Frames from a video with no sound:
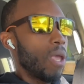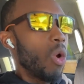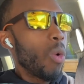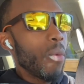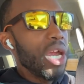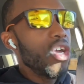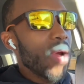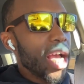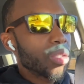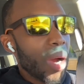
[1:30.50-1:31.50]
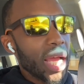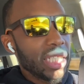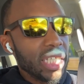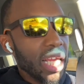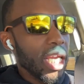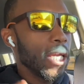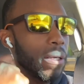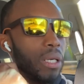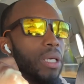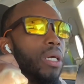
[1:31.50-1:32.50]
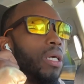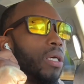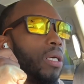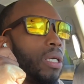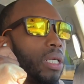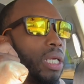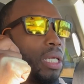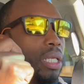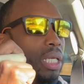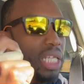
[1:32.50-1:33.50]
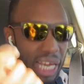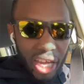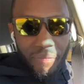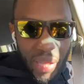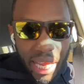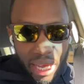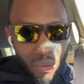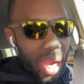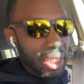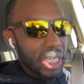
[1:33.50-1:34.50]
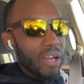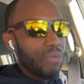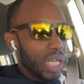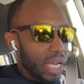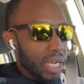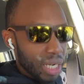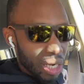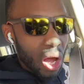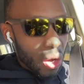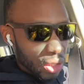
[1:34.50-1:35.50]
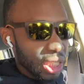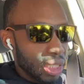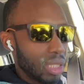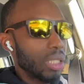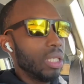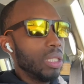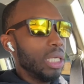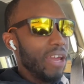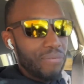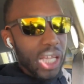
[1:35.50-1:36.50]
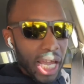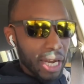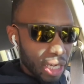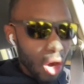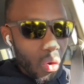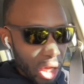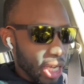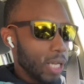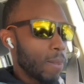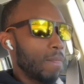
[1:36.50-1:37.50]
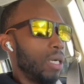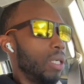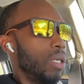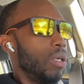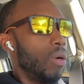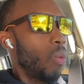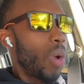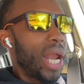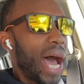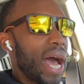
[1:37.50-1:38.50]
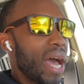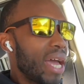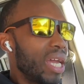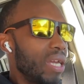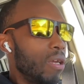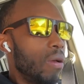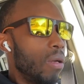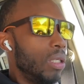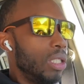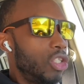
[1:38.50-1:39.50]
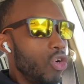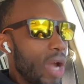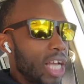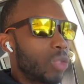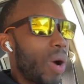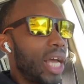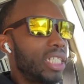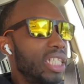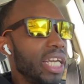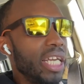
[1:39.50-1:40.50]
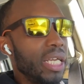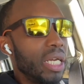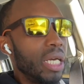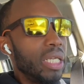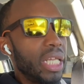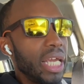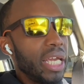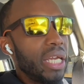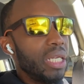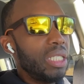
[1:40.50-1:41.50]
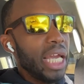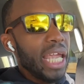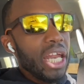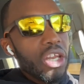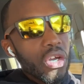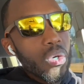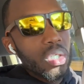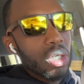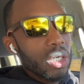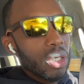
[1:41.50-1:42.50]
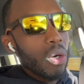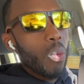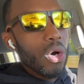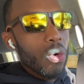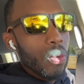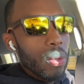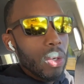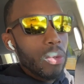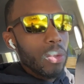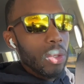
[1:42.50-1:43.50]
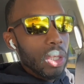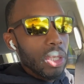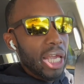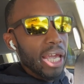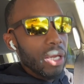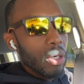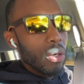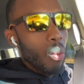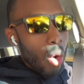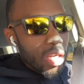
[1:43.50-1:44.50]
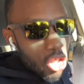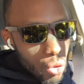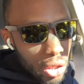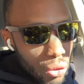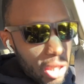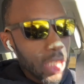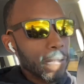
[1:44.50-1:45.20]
When we do X, Y, and Z, the if then, right? It's if then clauses, if then coding. When I do X, Y, and Z, then the end user will get one, two, and three.